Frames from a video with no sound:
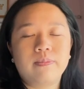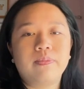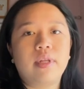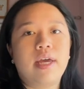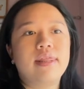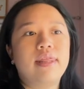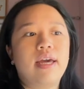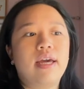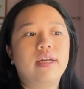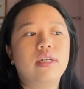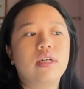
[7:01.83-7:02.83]
and
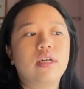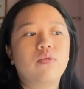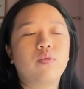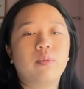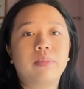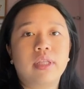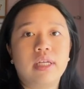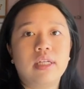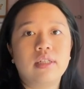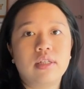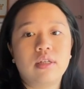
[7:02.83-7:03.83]
then
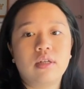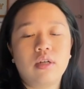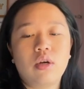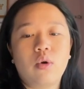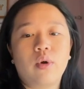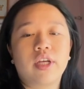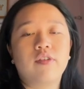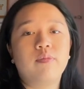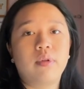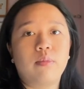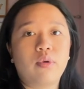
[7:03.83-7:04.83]
replete or give
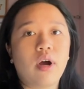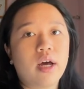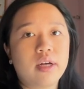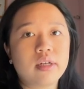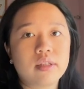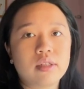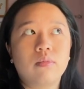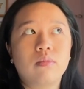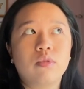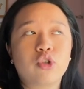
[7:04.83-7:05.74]
blood products,